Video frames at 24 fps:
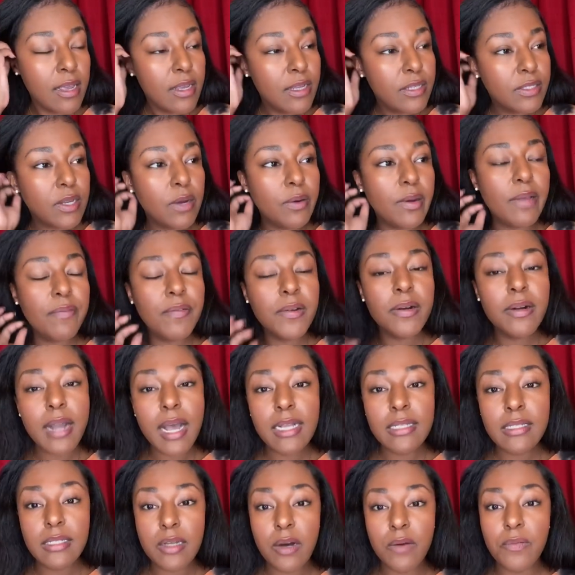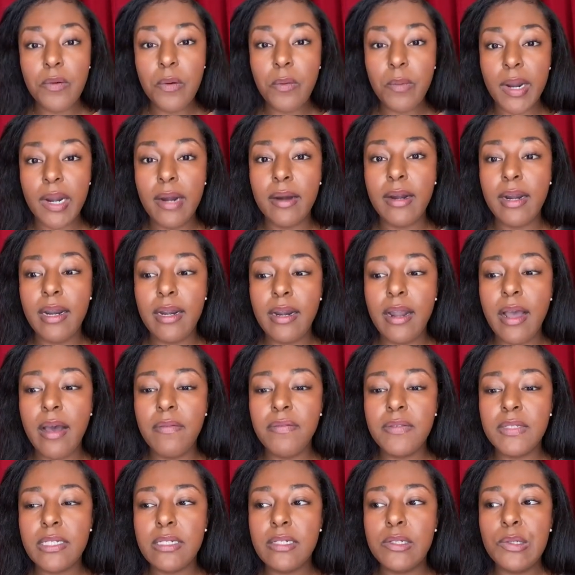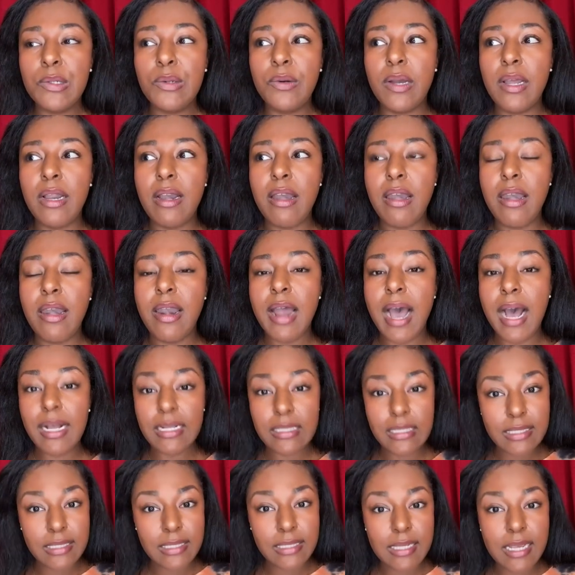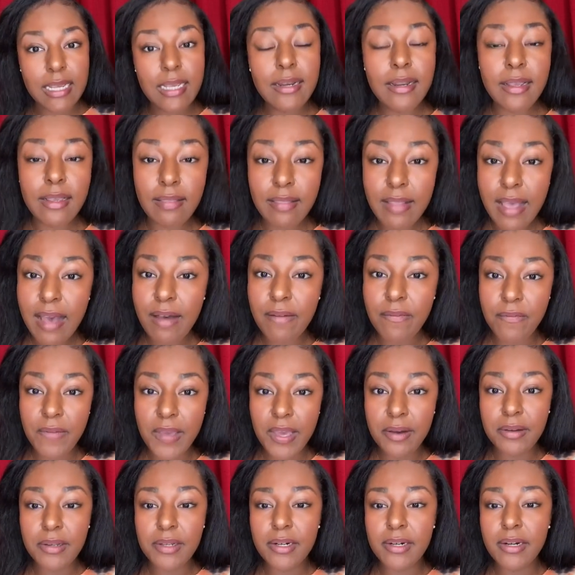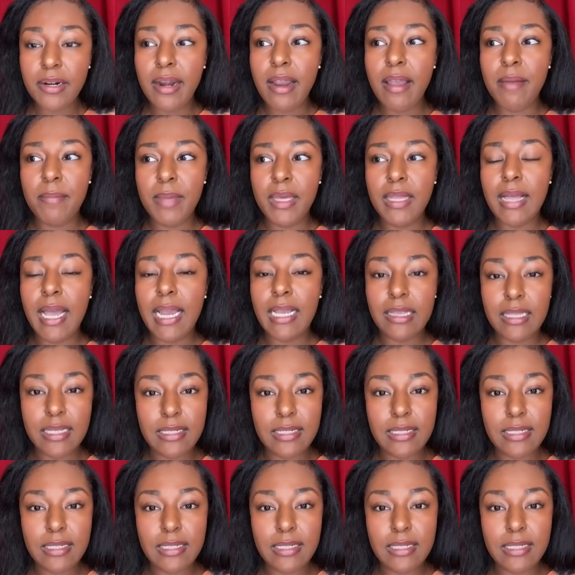So if you're not self-aware enough to not sit in that failure and be like,